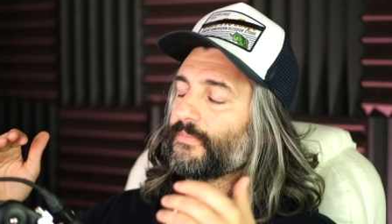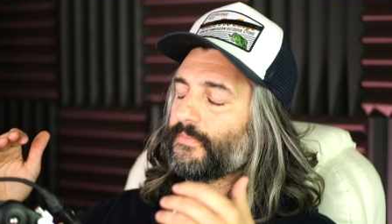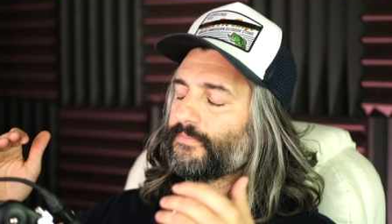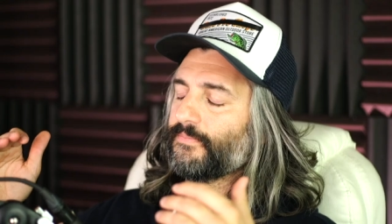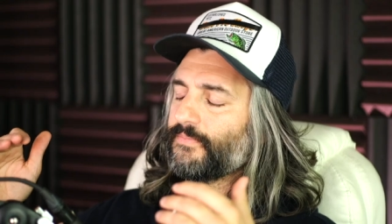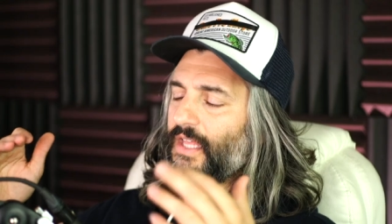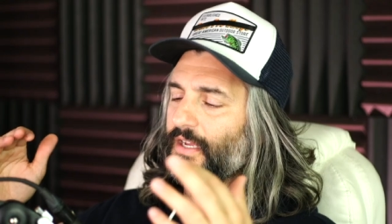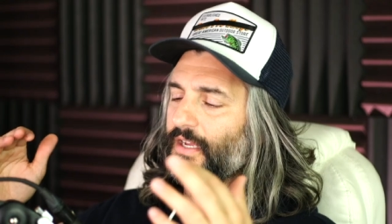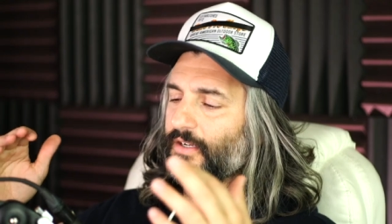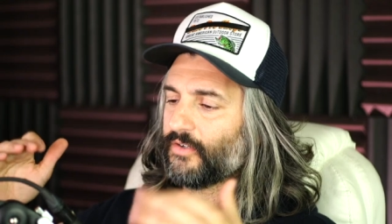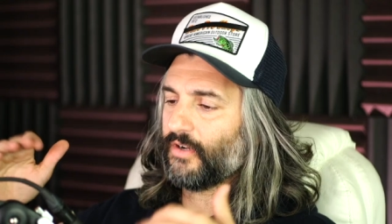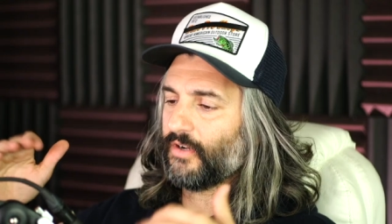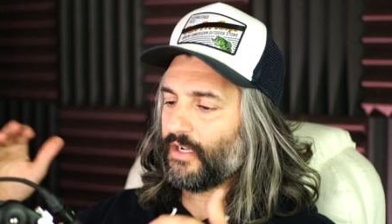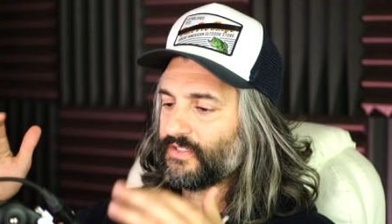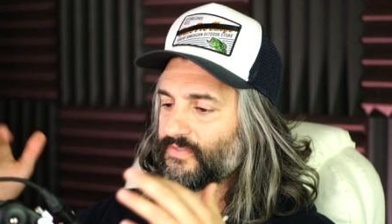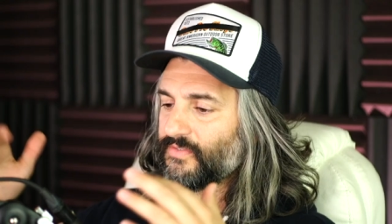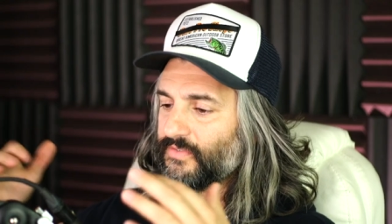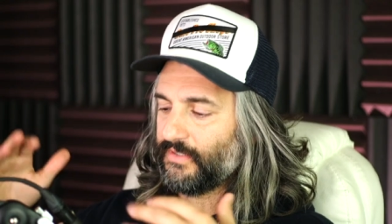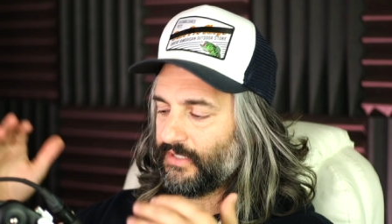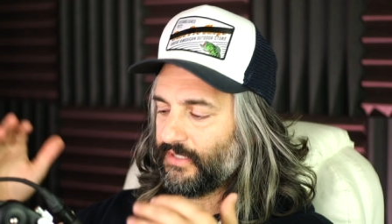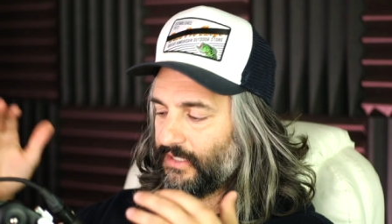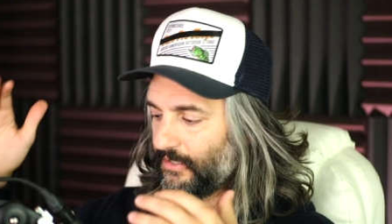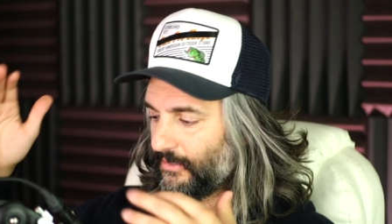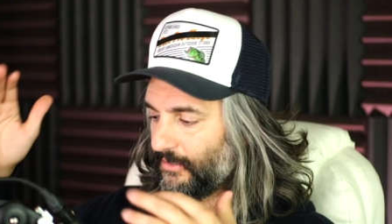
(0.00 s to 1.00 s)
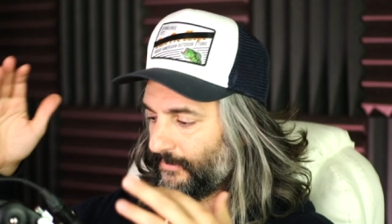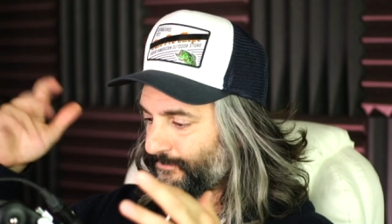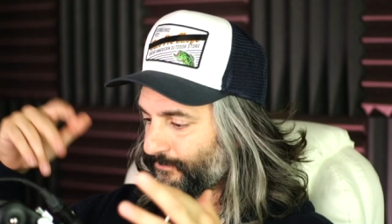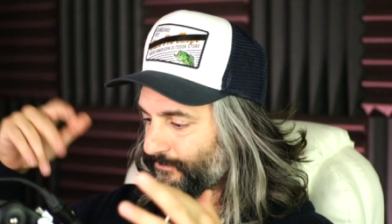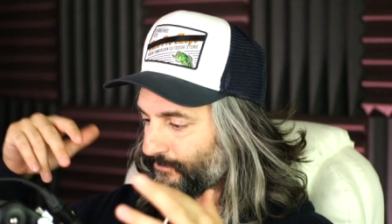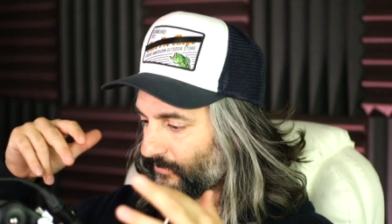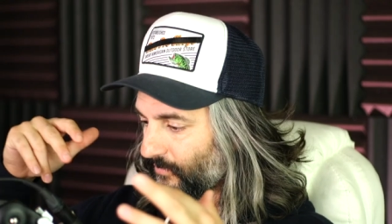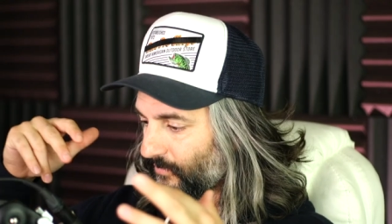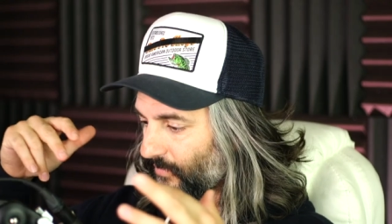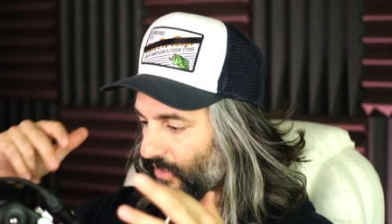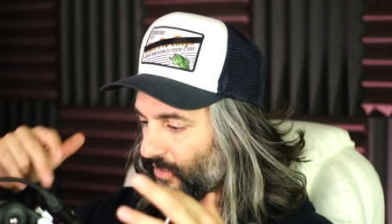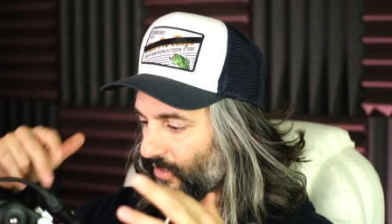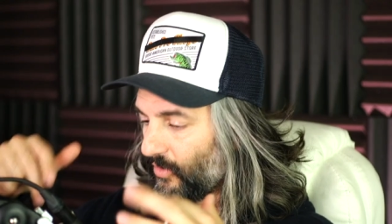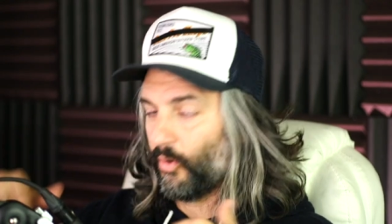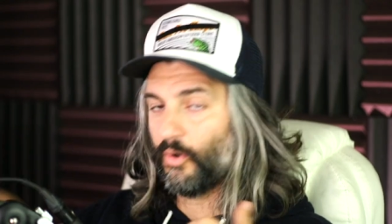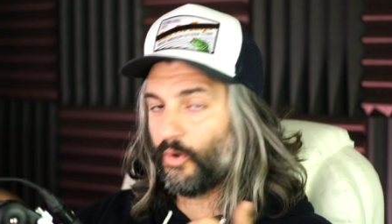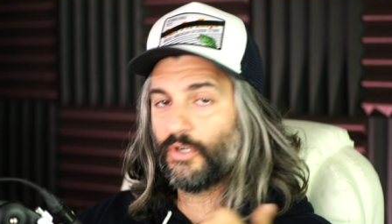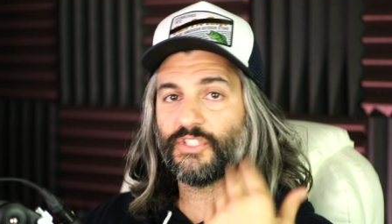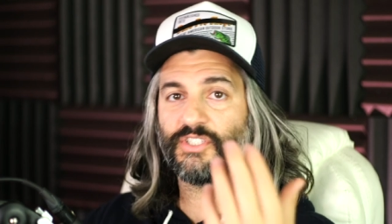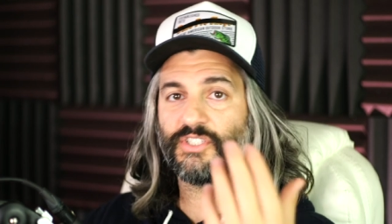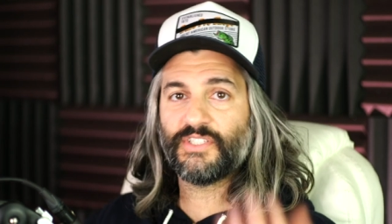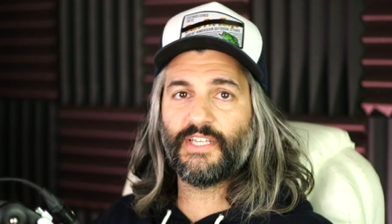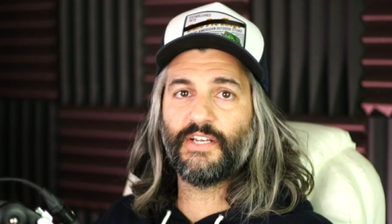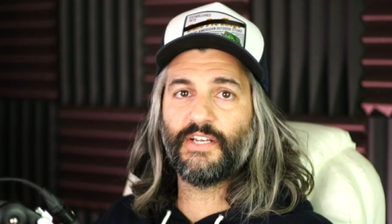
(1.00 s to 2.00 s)
not CrossFit,
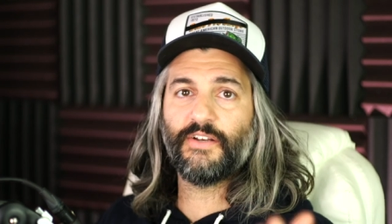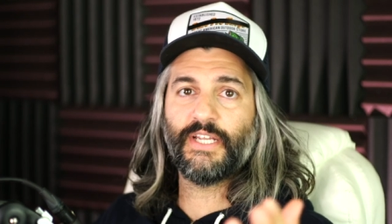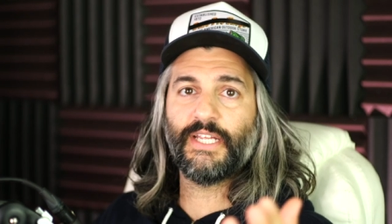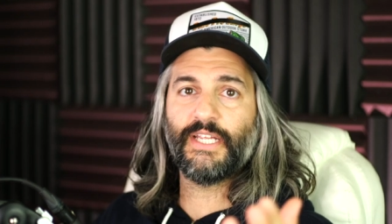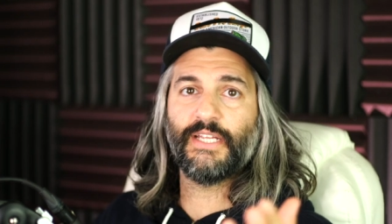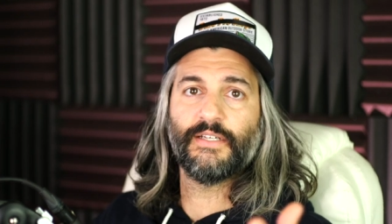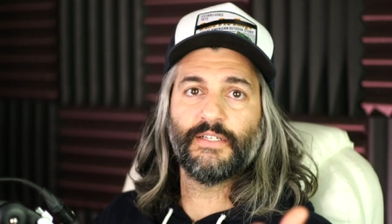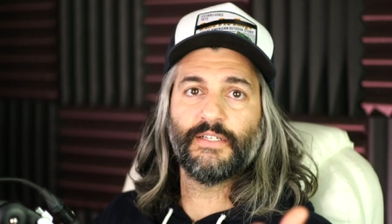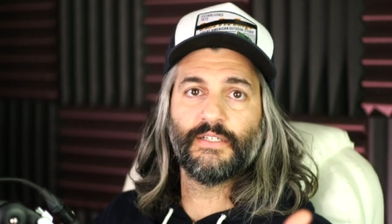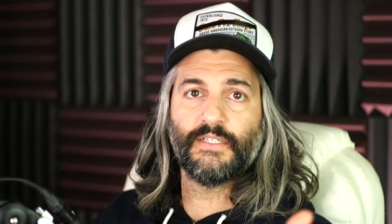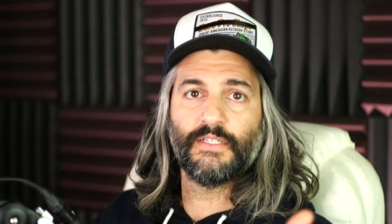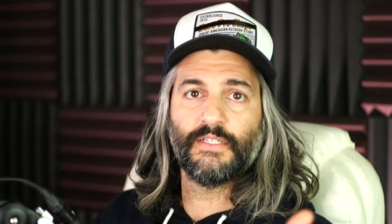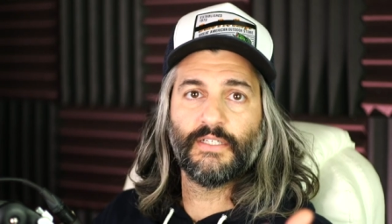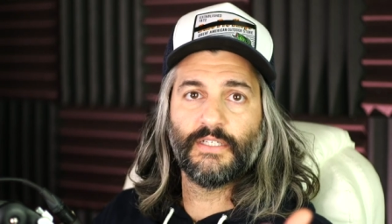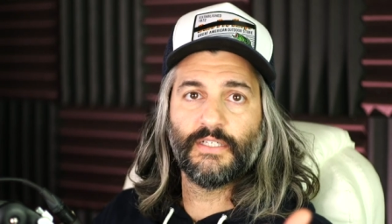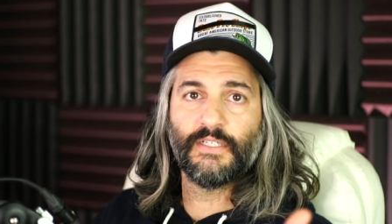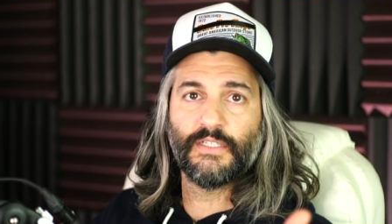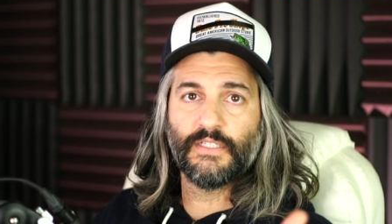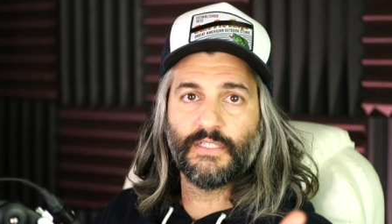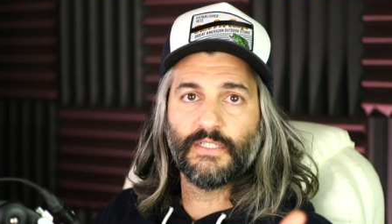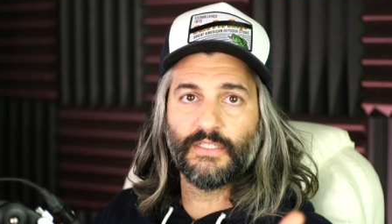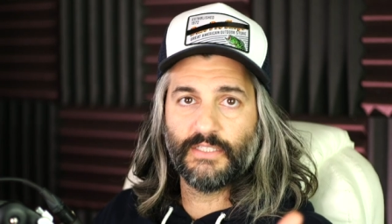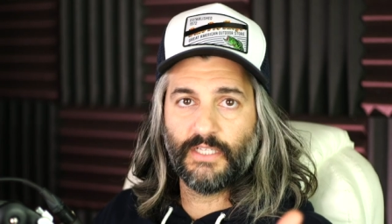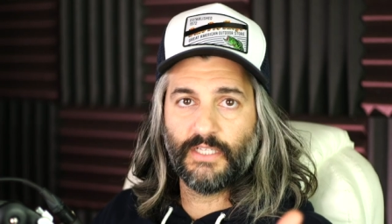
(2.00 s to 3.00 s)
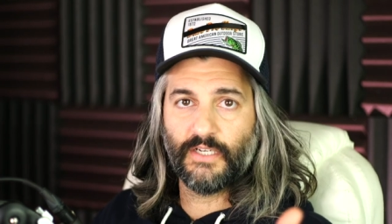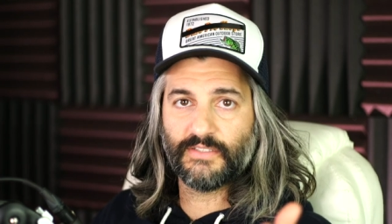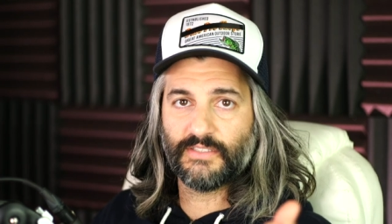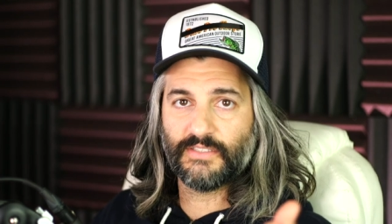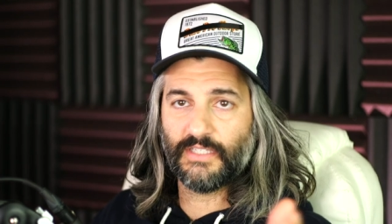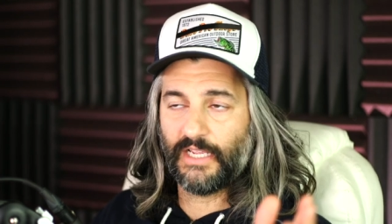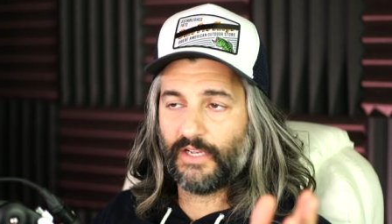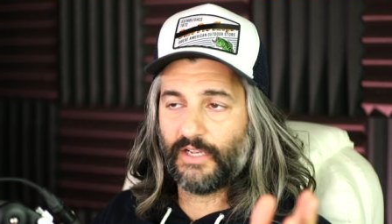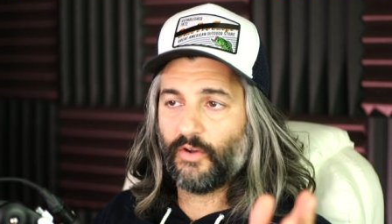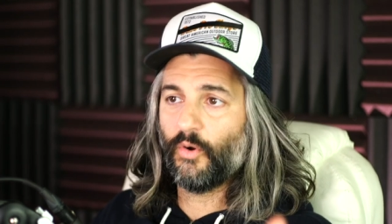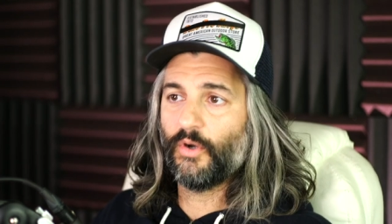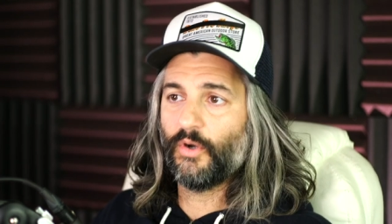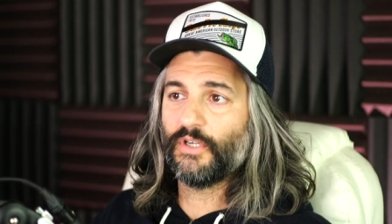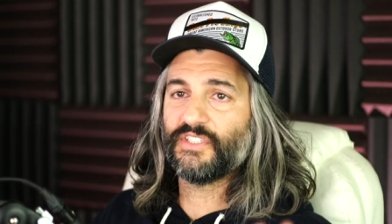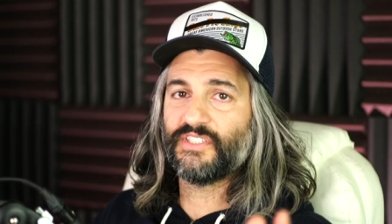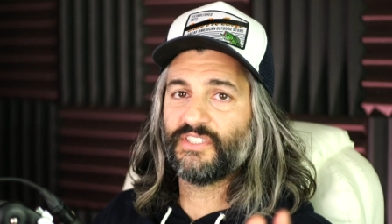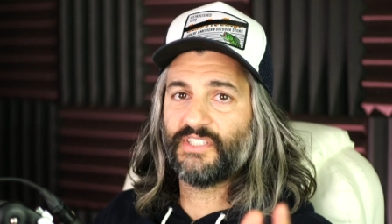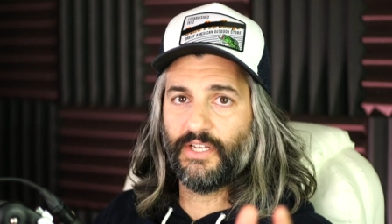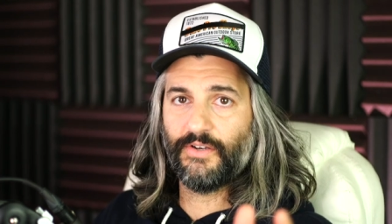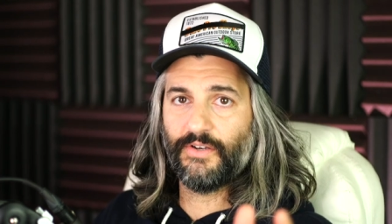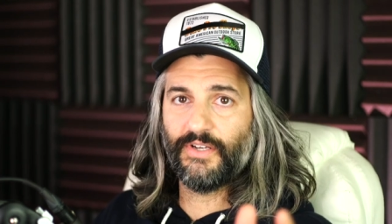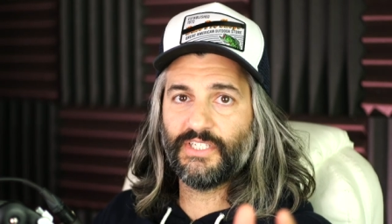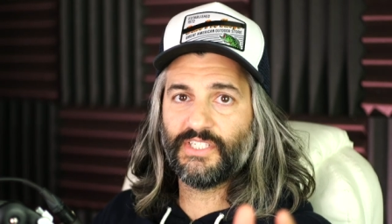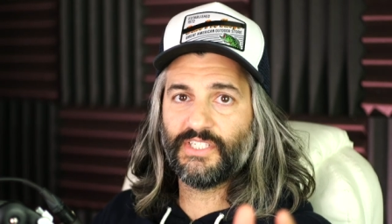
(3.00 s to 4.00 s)
Orange Theory. There's like Orange
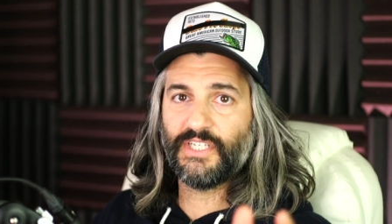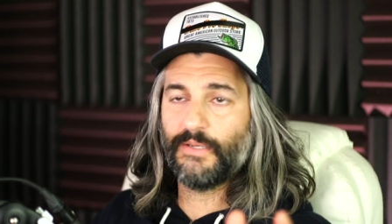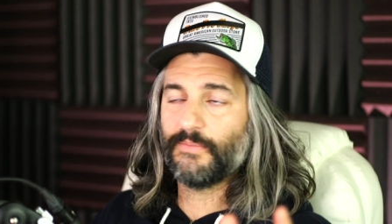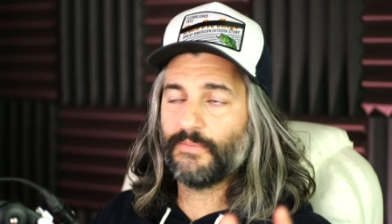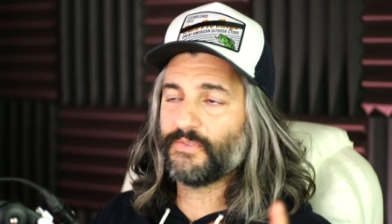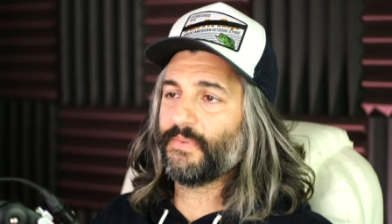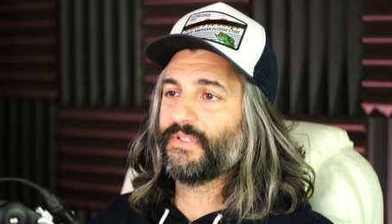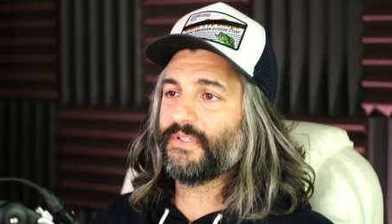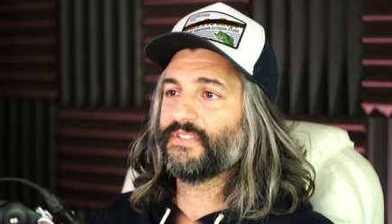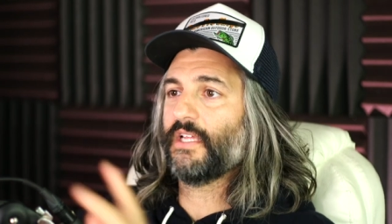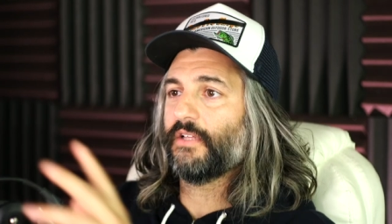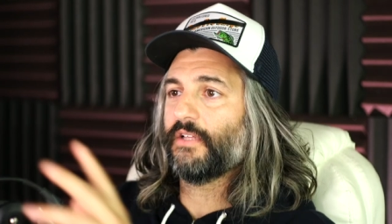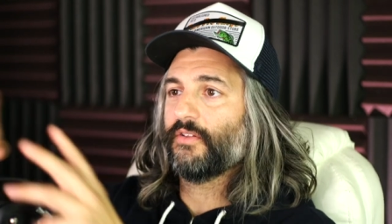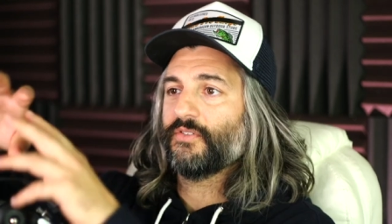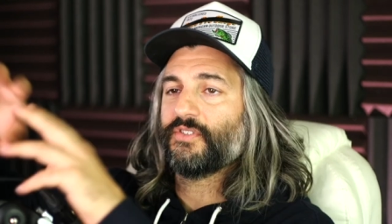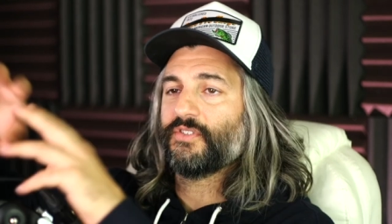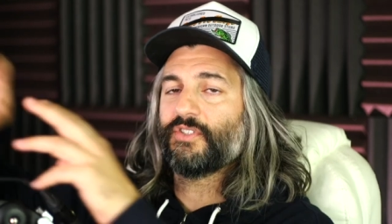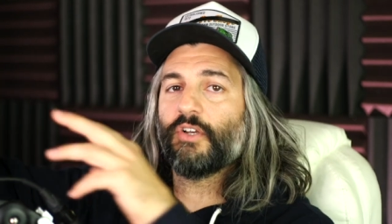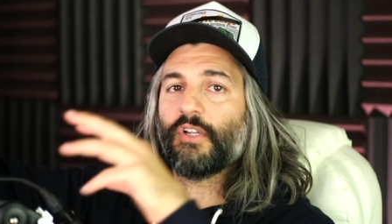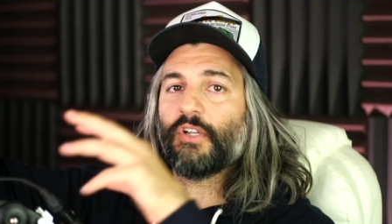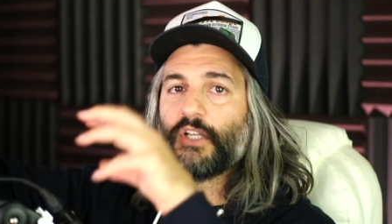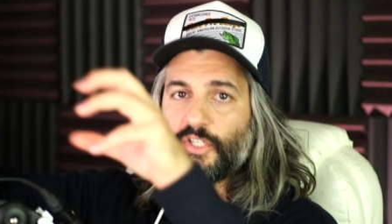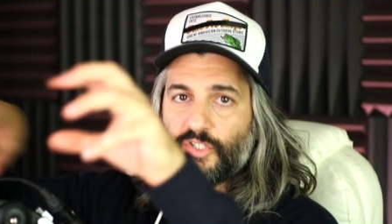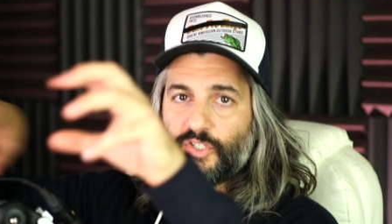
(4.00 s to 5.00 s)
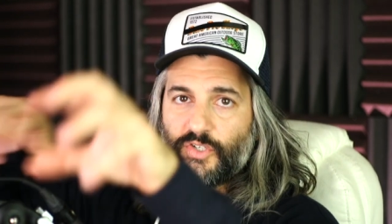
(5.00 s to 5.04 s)
Theory gyms, but it's like those circuit